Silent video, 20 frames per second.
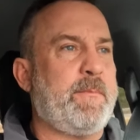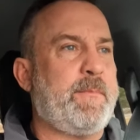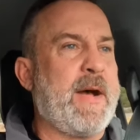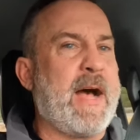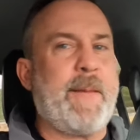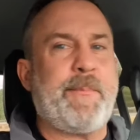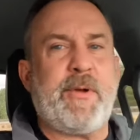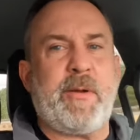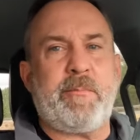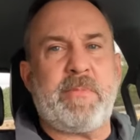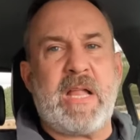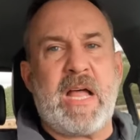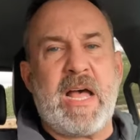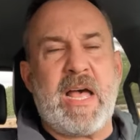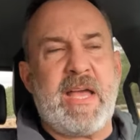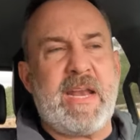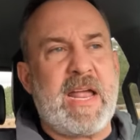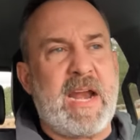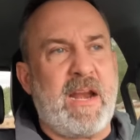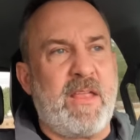pop-up
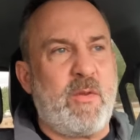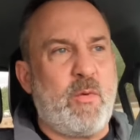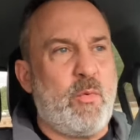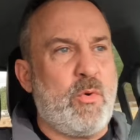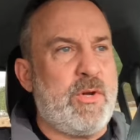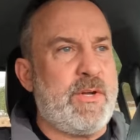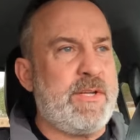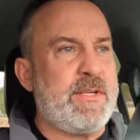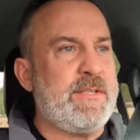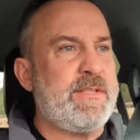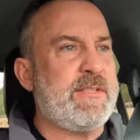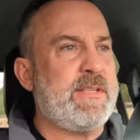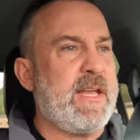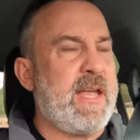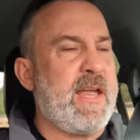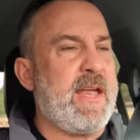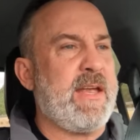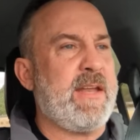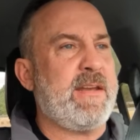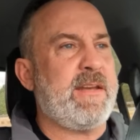blind out of the woods
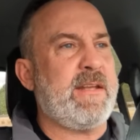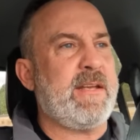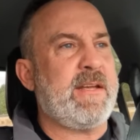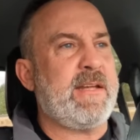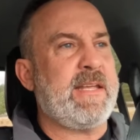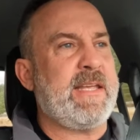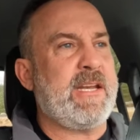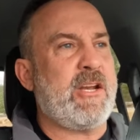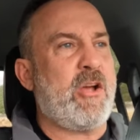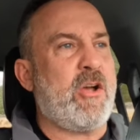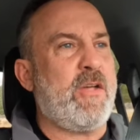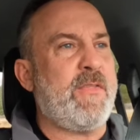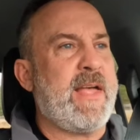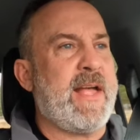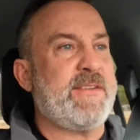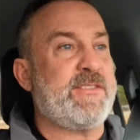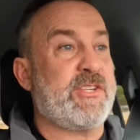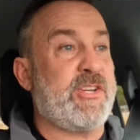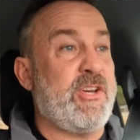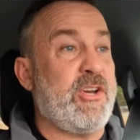and get all
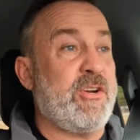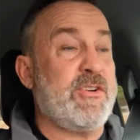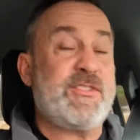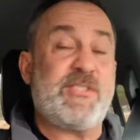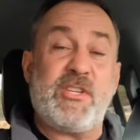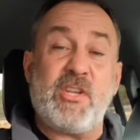that secured.